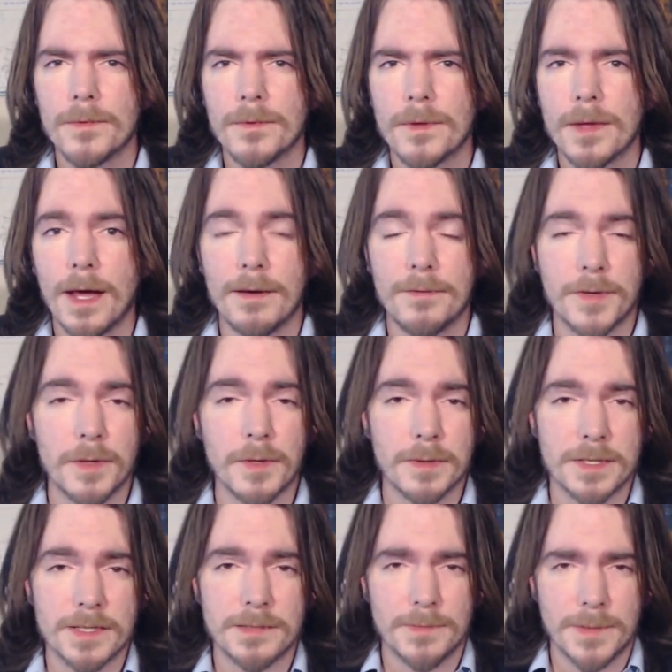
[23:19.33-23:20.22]
Have
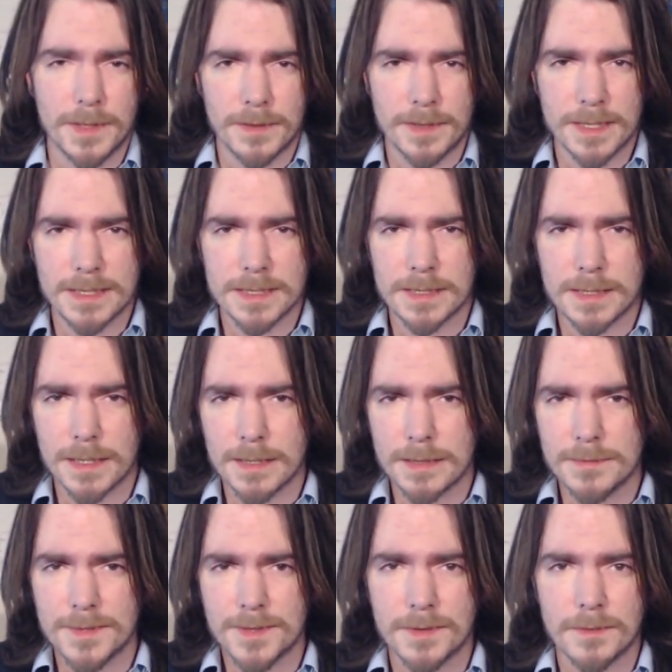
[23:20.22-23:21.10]
you experienced
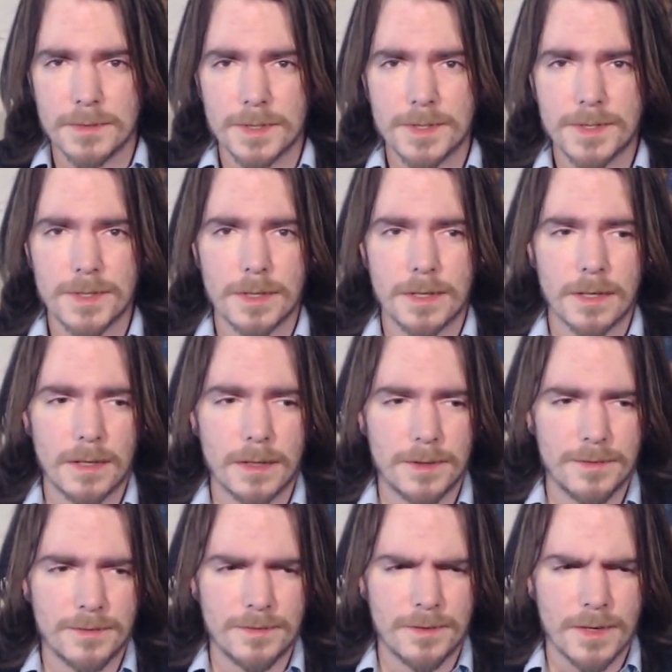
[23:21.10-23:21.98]
times in which
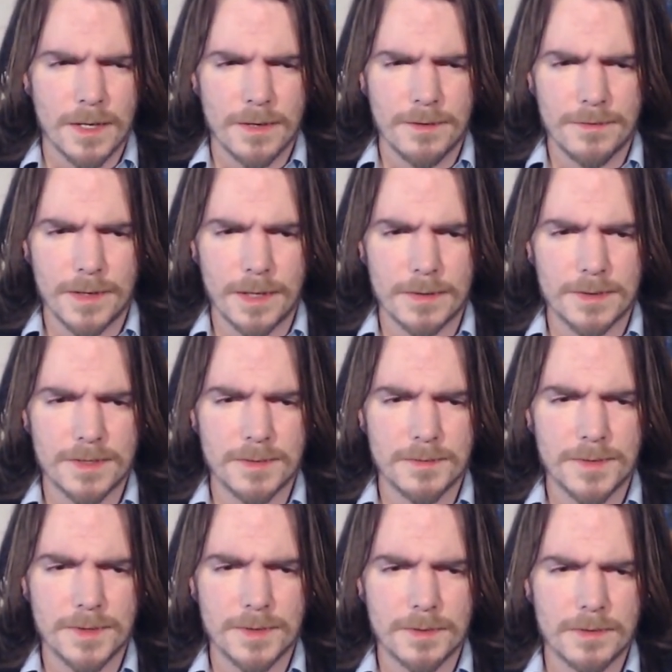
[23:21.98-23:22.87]
you've found
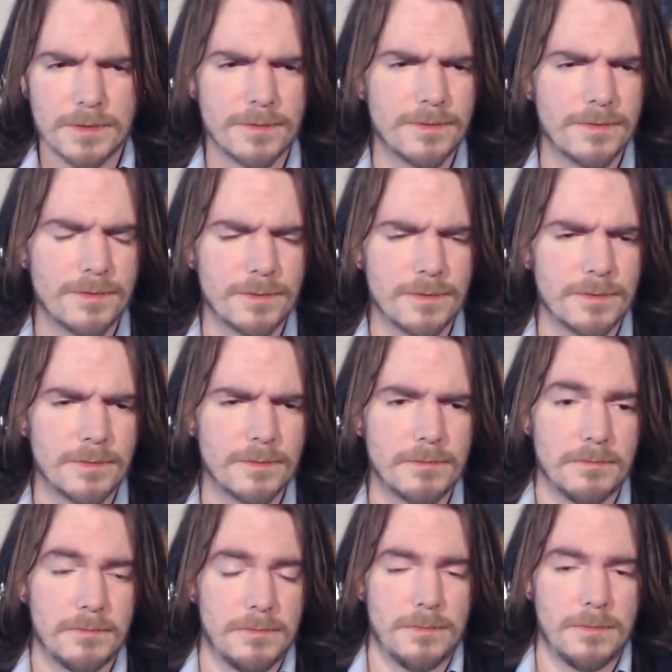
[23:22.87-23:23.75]
some sort of
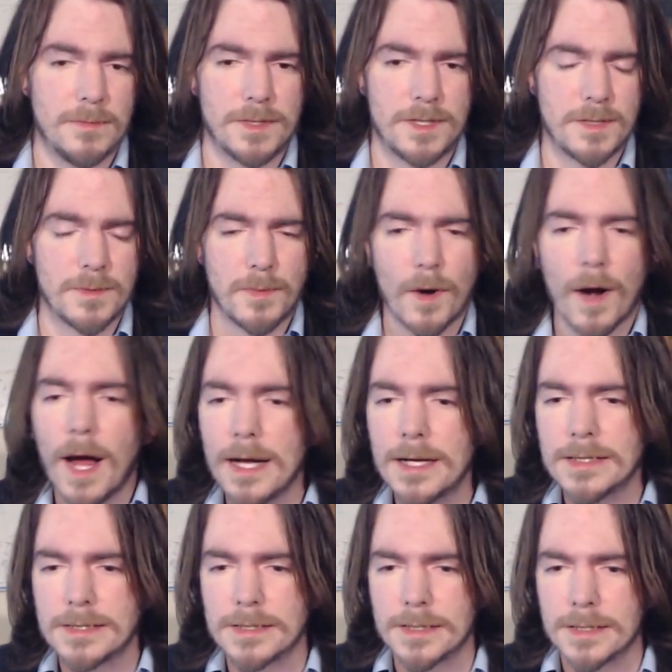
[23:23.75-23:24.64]

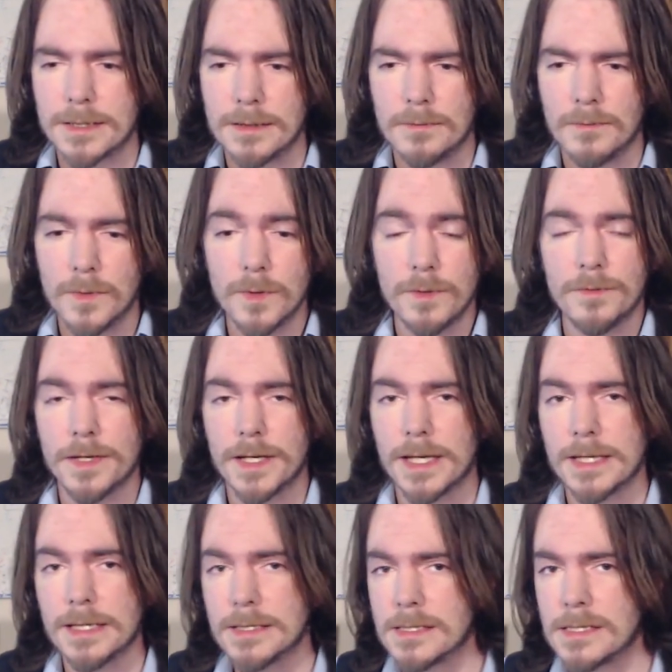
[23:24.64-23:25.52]
surprising and
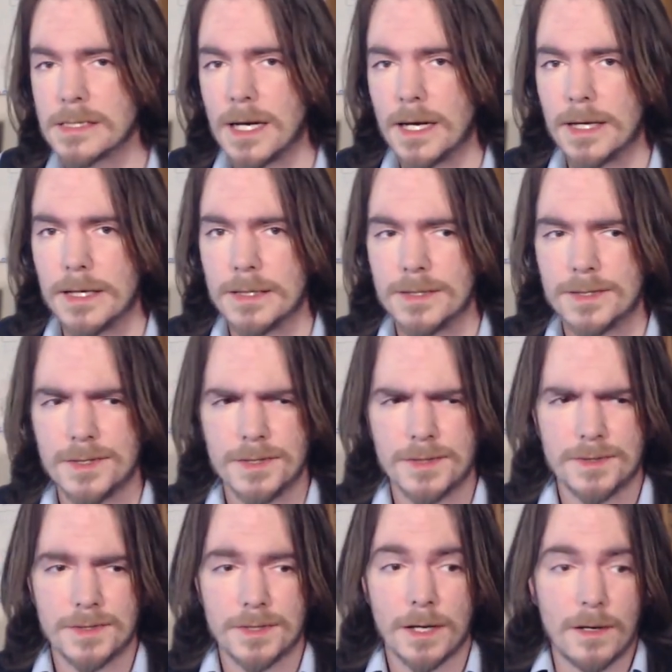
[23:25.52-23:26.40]
moving insight as
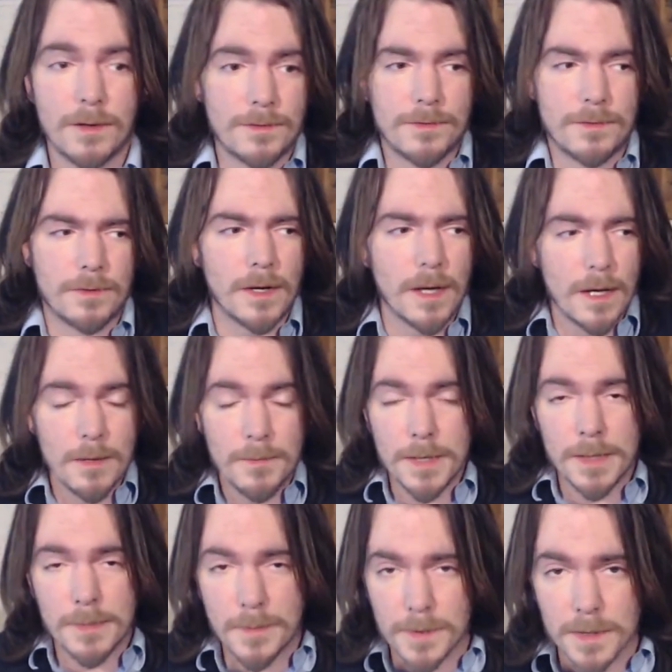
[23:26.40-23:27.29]
to yourself or
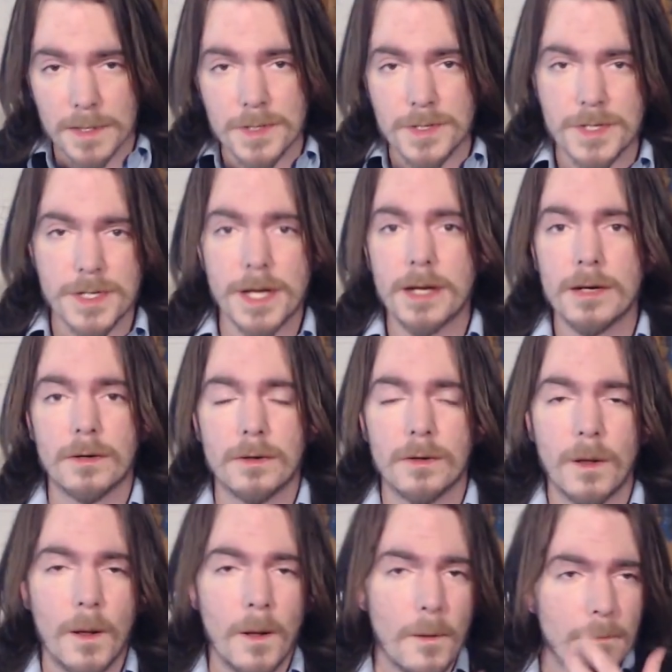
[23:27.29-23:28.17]
people in
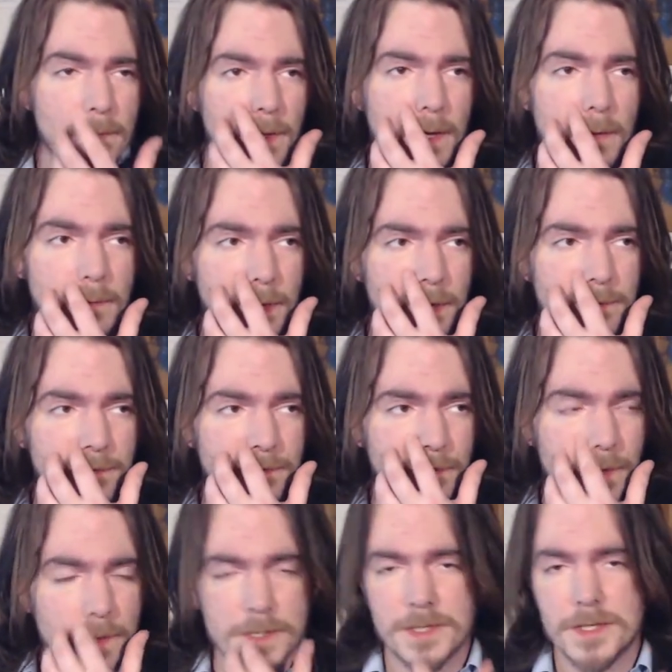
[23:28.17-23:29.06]
general by
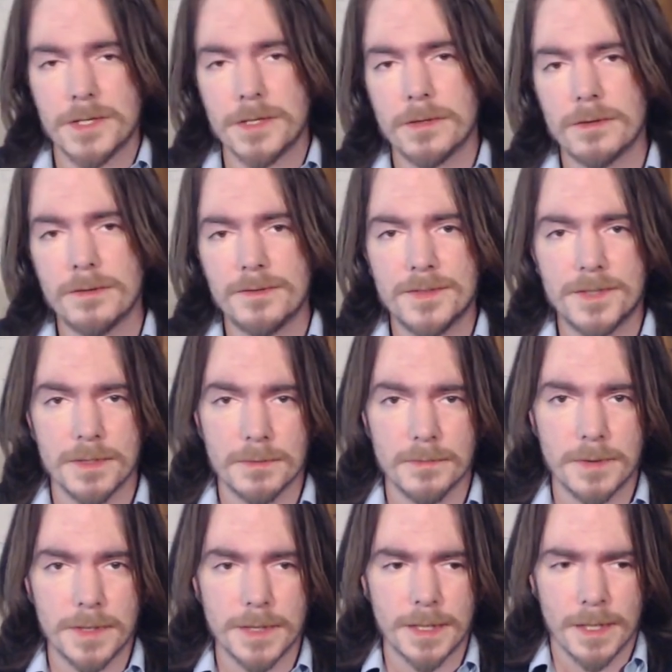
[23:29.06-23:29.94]
virtue of
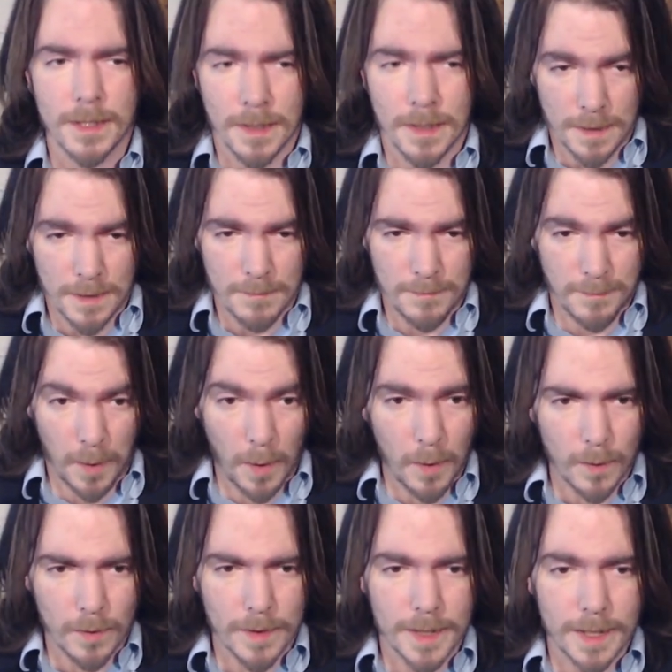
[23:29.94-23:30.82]
simply
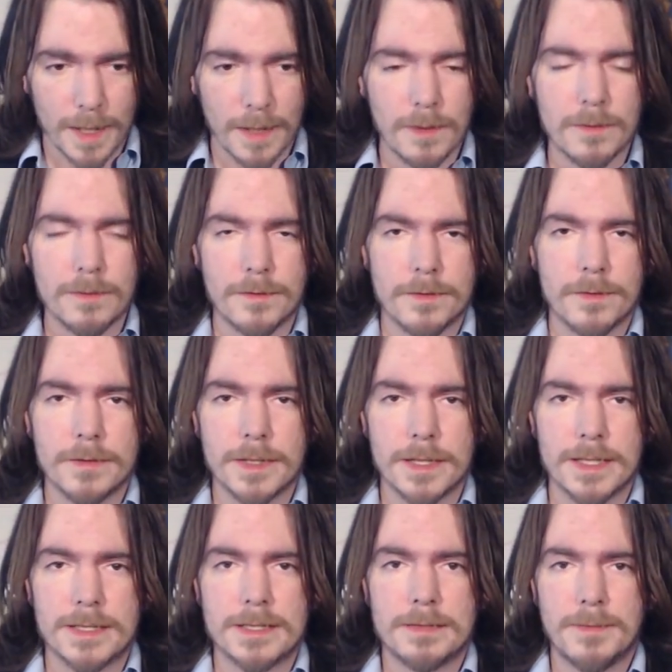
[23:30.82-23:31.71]
poring over
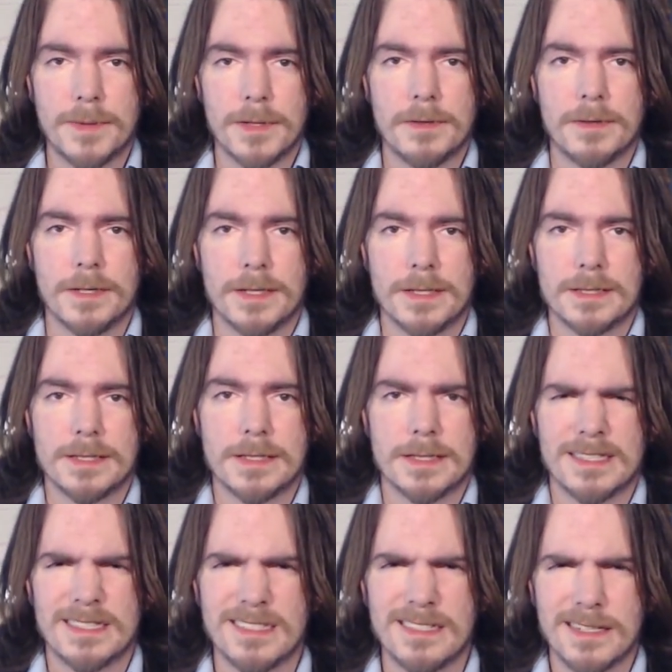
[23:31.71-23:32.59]
and
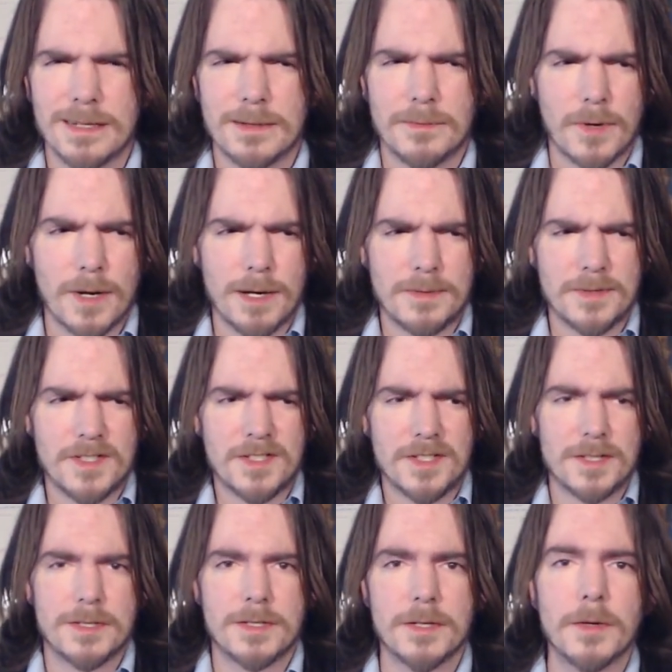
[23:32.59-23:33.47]
experiencing and sitting and perhaps
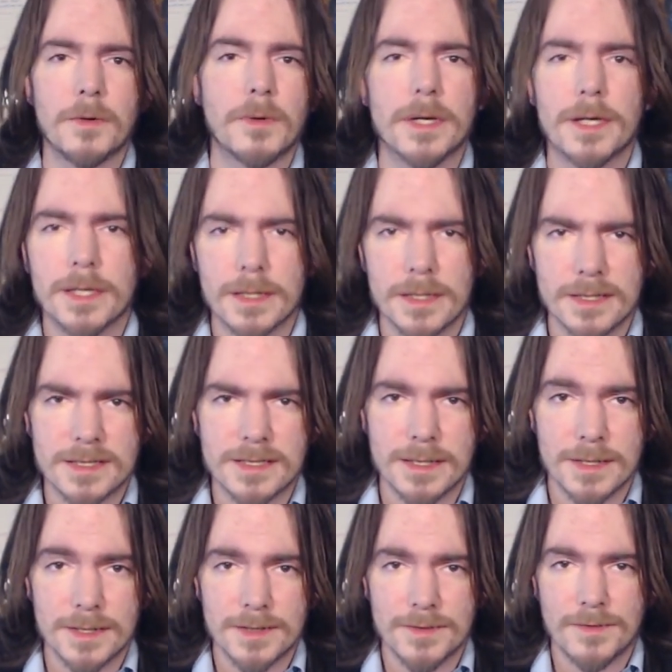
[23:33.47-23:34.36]
stewing in a
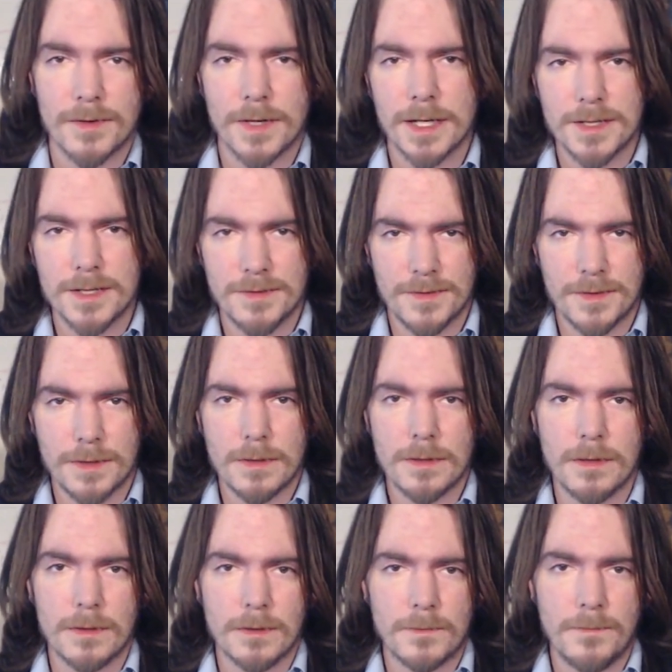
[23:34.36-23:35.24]
sense of rage of
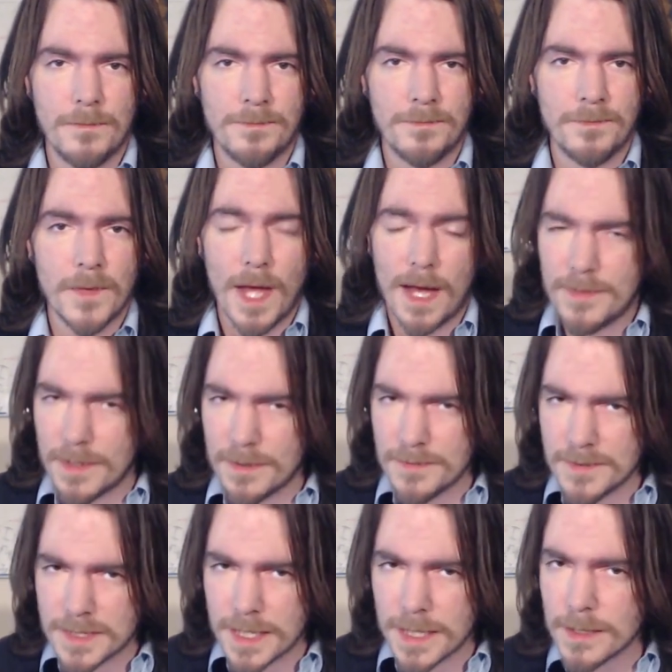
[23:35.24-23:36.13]
your own? Have
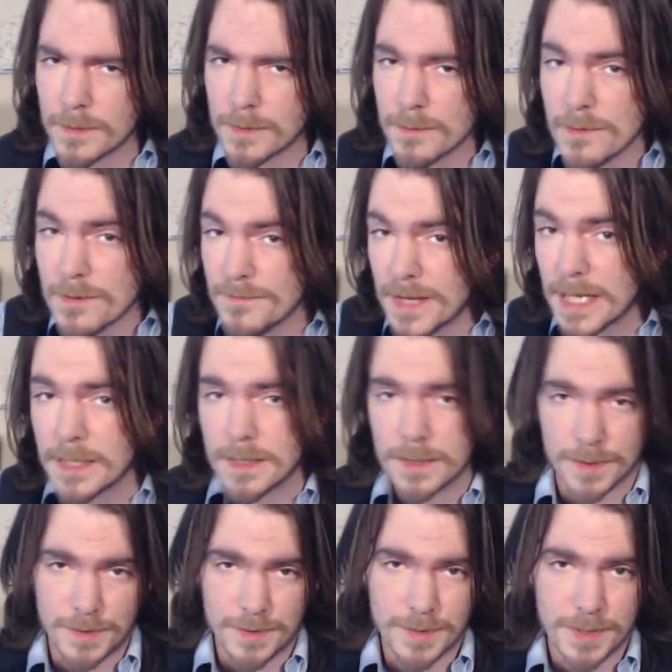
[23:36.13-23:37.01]
you ever taken
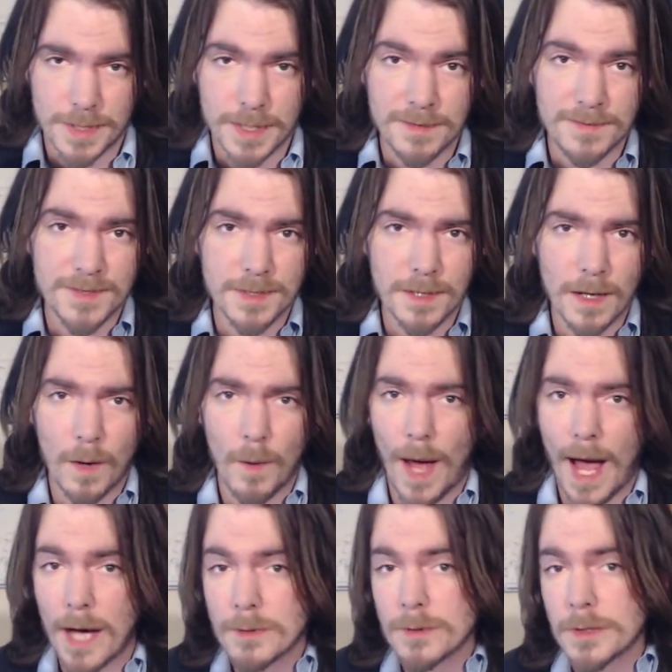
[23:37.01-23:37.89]
revenge? And if
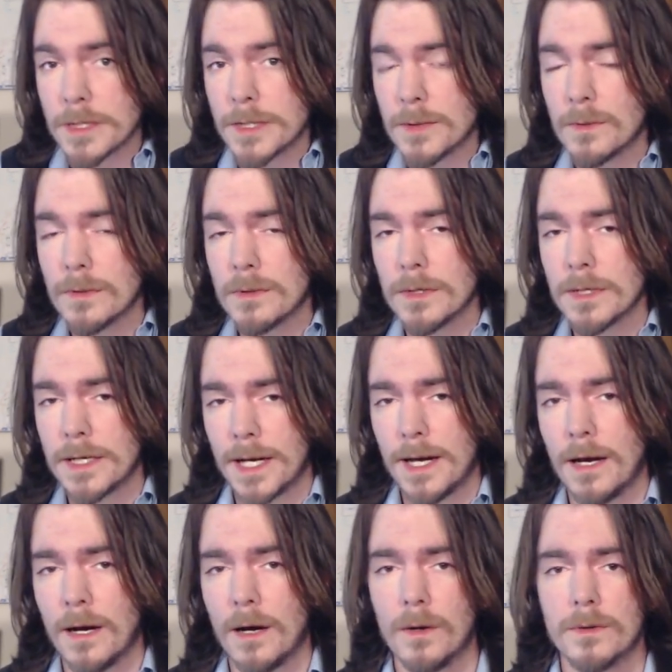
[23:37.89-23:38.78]
so, how did it work
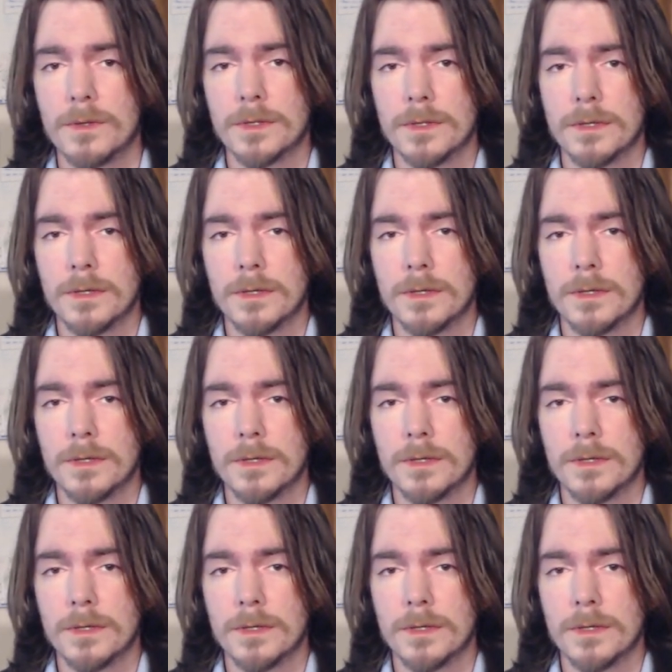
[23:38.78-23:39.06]
out?